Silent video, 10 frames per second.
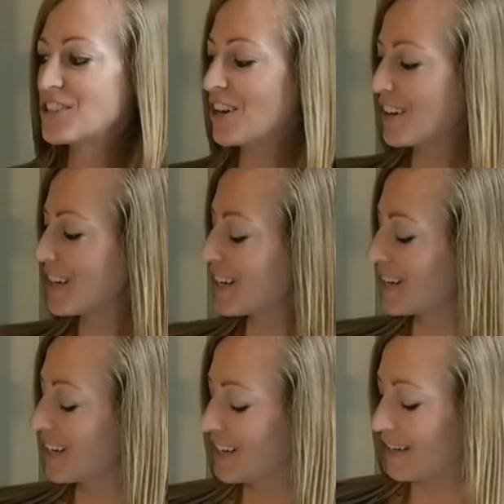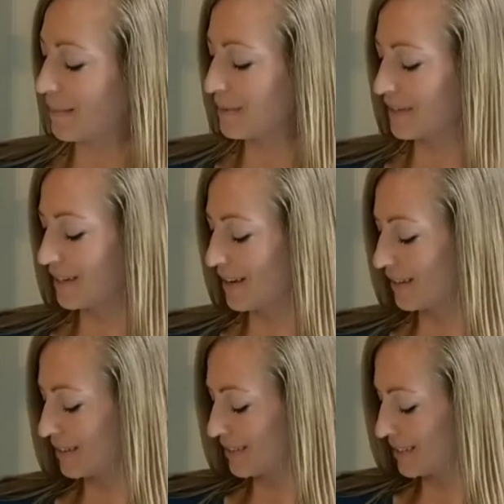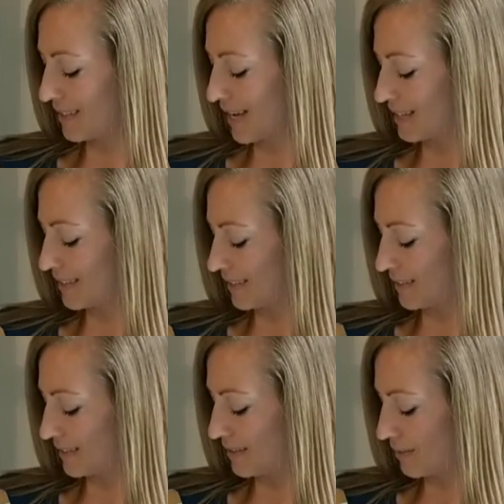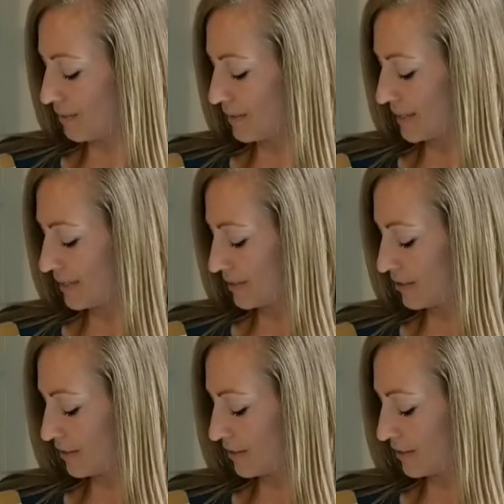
chart and I'm gonna color this last circle in orange.